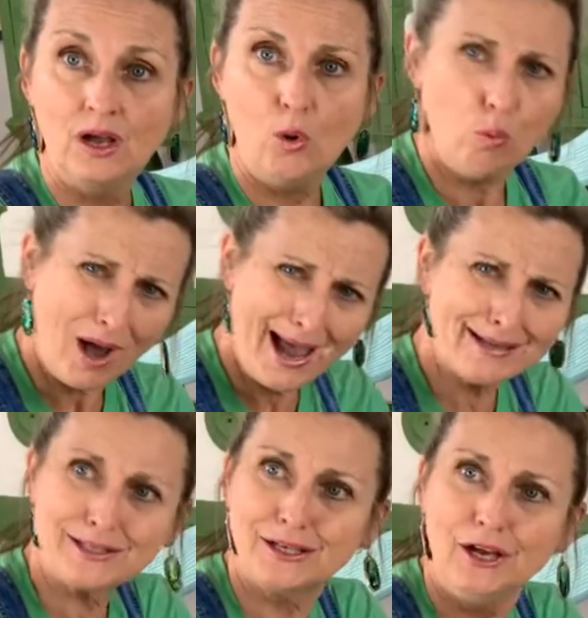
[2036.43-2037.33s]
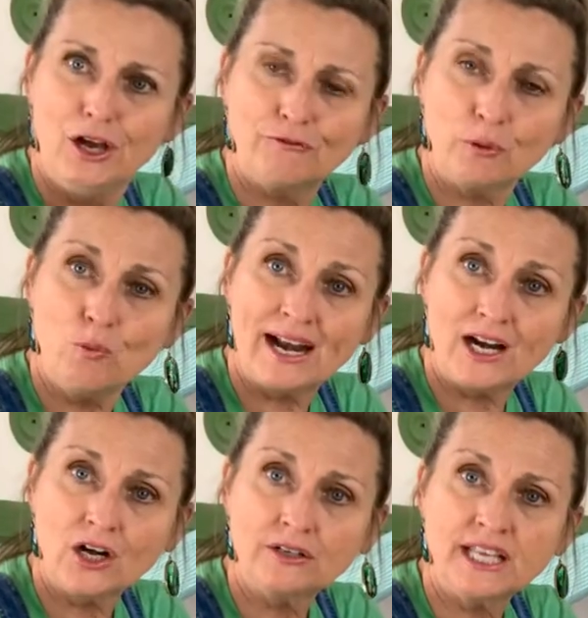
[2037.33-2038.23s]
What? From
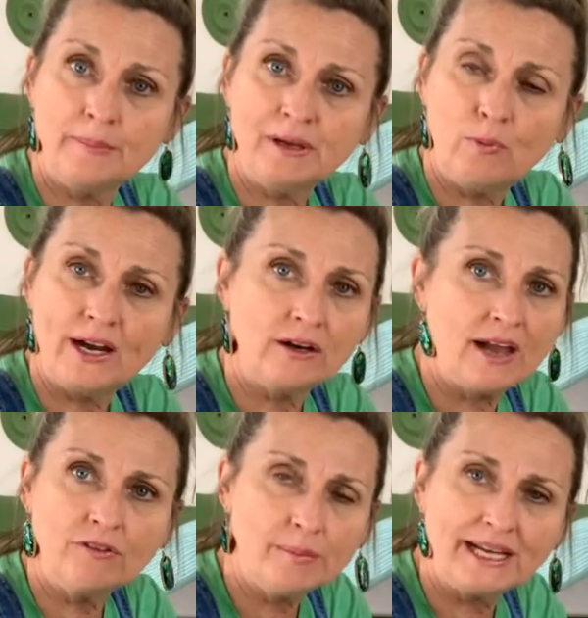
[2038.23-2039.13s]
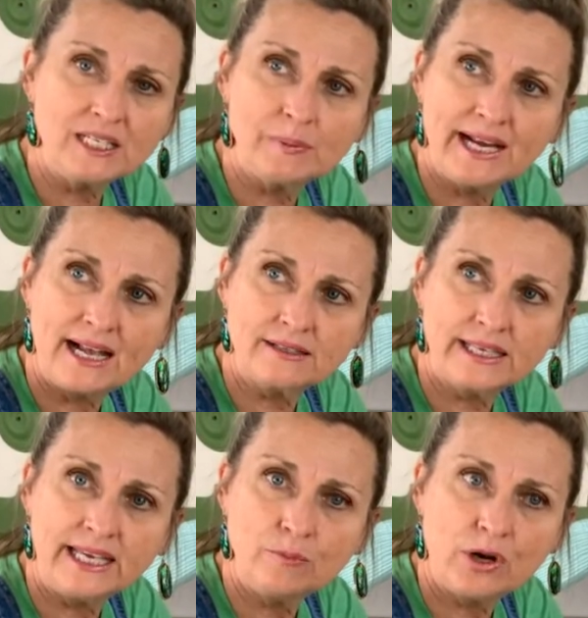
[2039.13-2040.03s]
where? Tell me where. Everybody's been
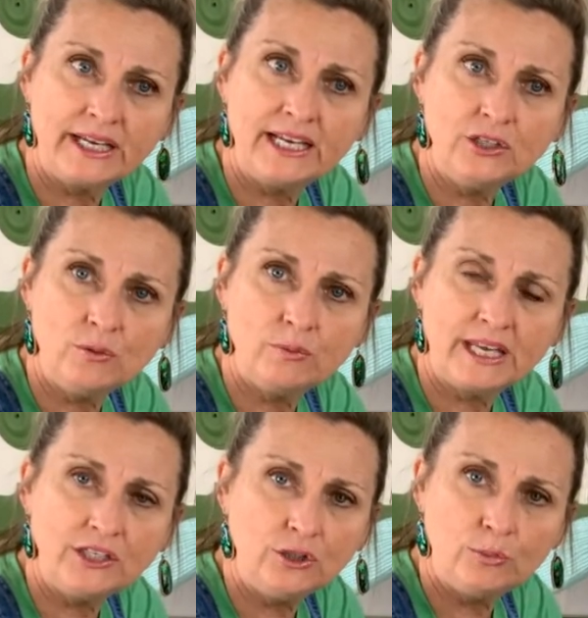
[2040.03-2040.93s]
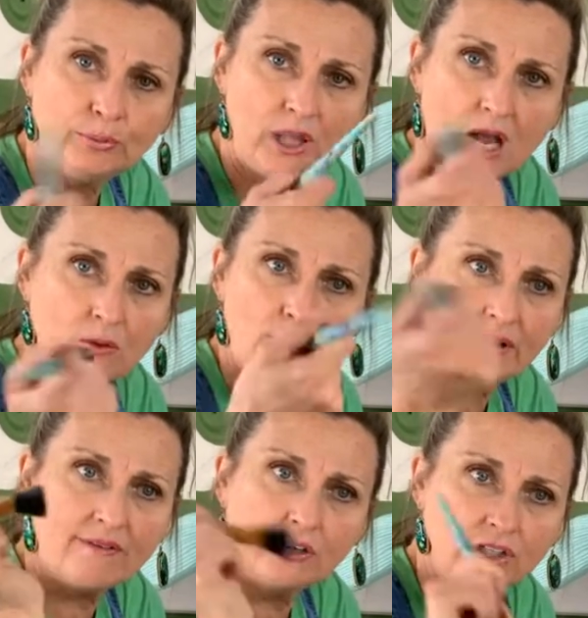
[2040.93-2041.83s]
asking. Marty, can you can you plug
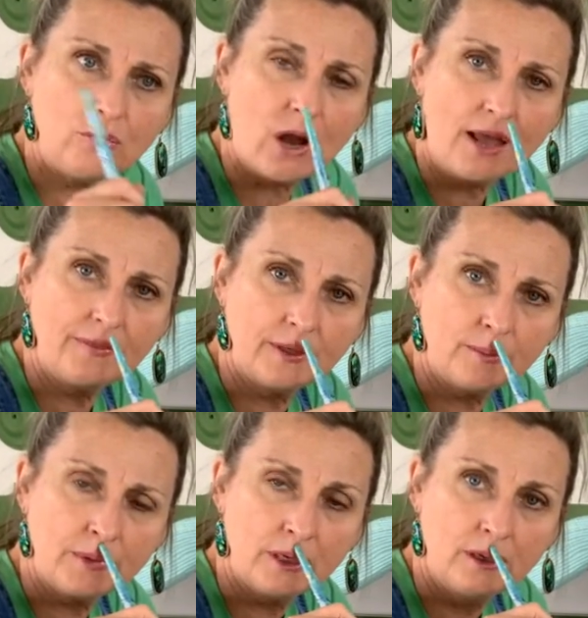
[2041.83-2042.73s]
wherever you got them?